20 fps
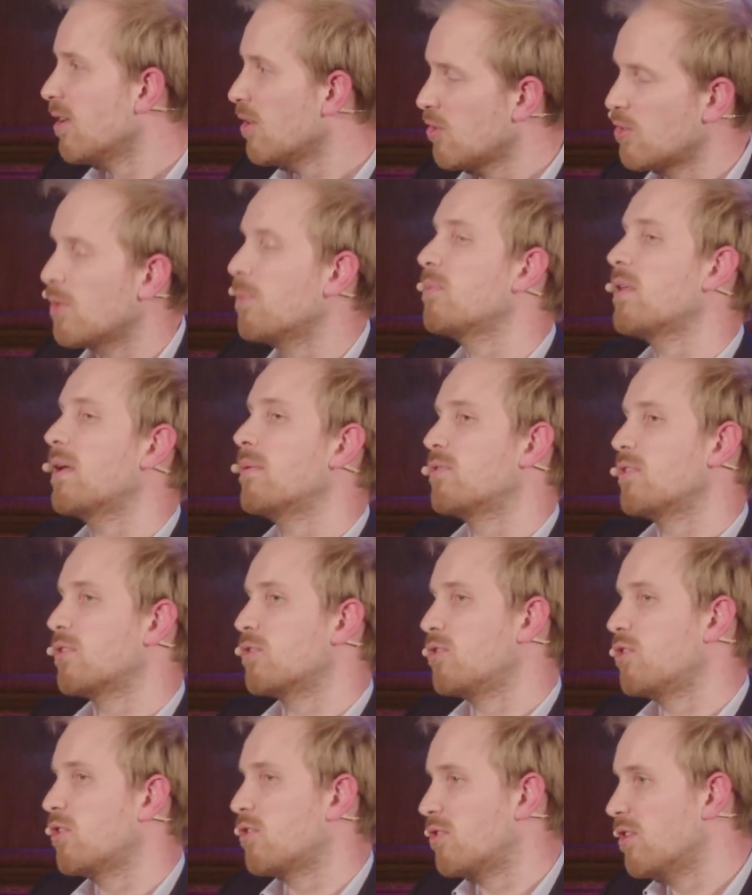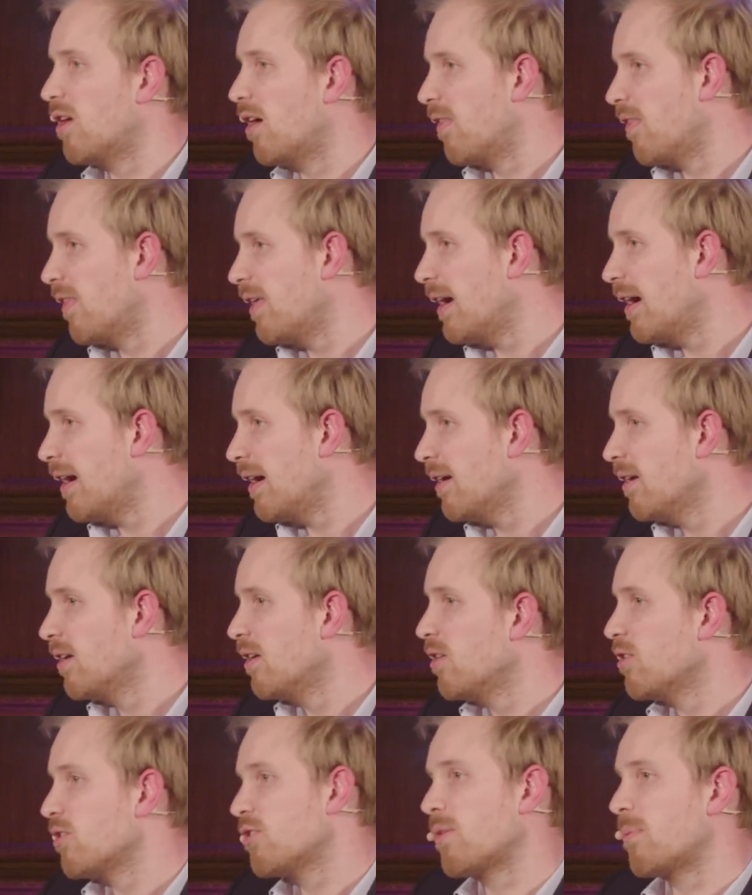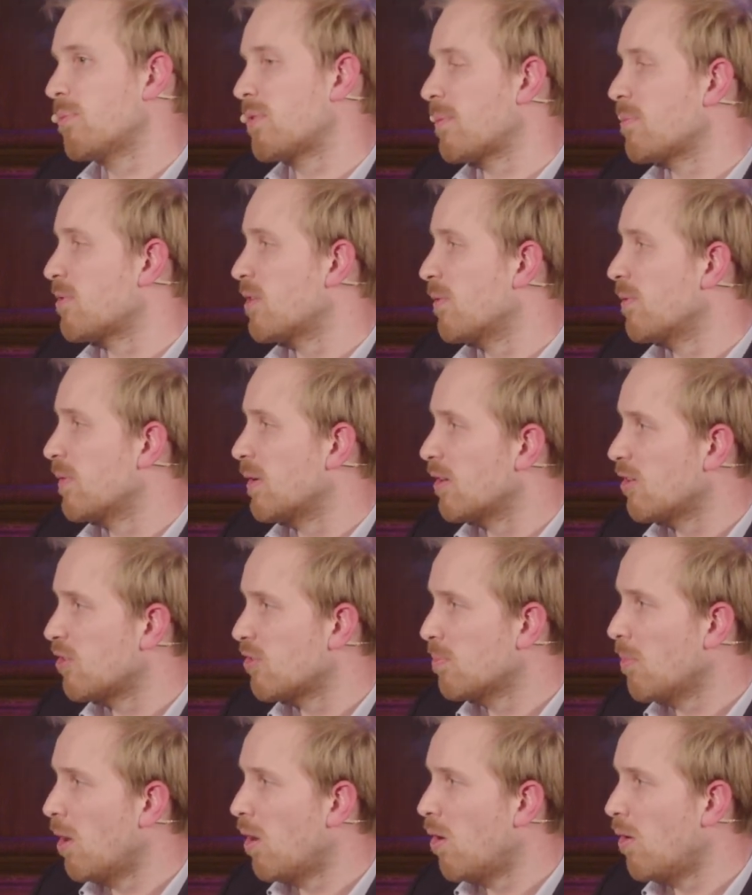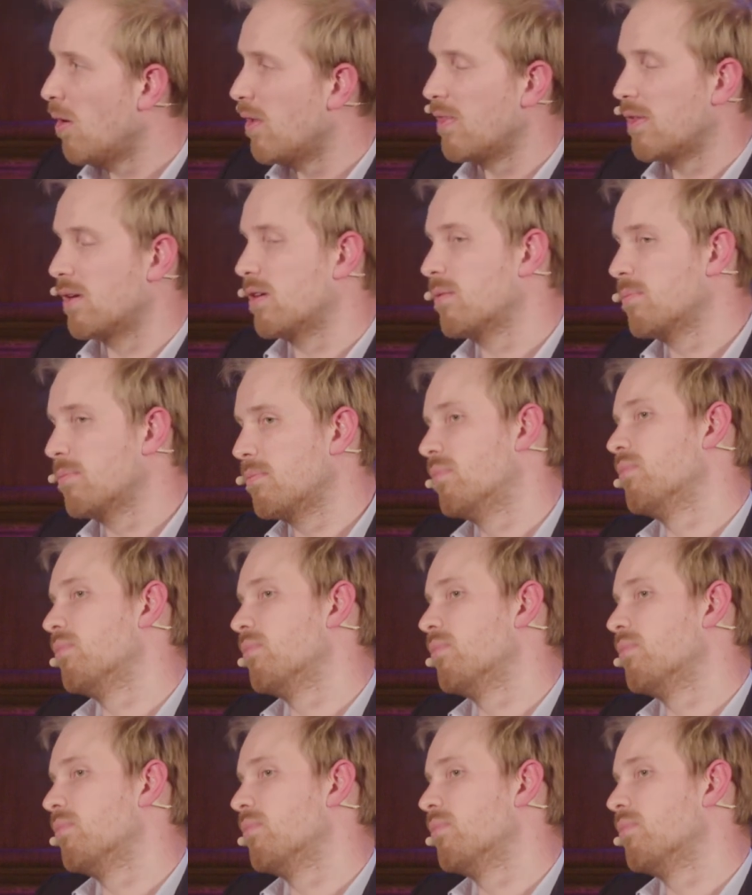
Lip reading: Sometimes they're just not there, sometimes they're very small, and they're